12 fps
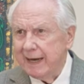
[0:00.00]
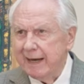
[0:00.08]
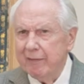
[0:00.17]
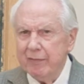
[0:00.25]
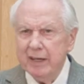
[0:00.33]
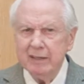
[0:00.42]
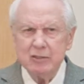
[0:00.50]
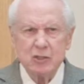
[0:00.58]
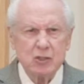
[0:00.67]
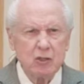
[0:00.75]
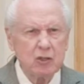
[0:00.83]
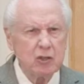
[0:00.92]
And then
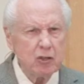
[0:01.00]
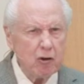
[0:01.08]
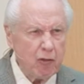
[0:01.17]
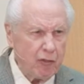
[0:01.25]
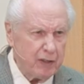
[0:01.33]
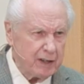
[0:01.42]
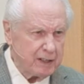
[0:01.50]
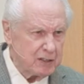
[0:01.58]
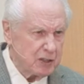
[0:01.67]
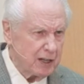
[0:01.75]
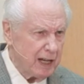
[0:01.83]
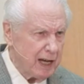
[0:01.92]
just little things
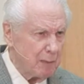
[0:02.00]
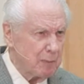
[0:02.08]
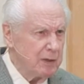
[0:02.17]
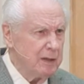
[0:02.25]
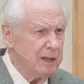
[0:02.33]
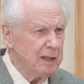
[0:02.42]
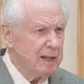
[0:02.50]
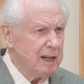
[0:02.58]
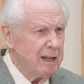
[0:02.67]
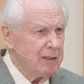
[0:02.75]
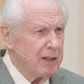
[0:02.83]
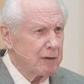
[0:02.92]
that happen
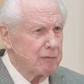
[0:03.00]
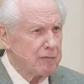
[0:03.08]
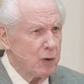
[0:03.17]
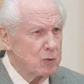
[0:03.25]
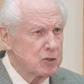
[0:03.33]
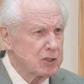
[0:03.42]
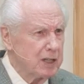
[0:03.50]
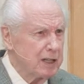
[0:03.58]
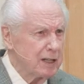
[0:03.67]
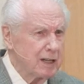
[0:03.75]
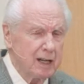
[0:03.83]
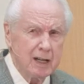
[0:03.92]
that folks get
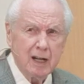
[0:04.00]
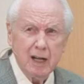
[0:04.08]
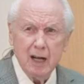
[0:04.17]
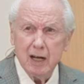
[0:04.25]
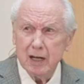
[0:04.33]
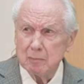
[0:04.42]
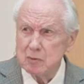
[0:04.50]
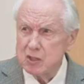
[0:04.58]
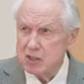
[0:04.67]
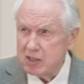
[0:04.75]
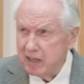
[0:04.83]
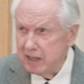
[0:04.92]

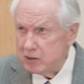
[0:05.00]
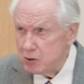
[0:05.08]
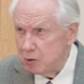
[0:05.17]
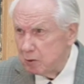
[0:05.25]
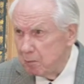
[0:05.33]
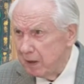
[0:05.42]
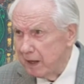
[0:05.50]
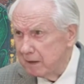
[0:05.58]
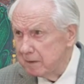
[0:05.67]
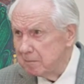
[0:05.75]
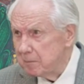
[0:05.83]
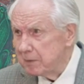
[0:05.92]
upset at you about.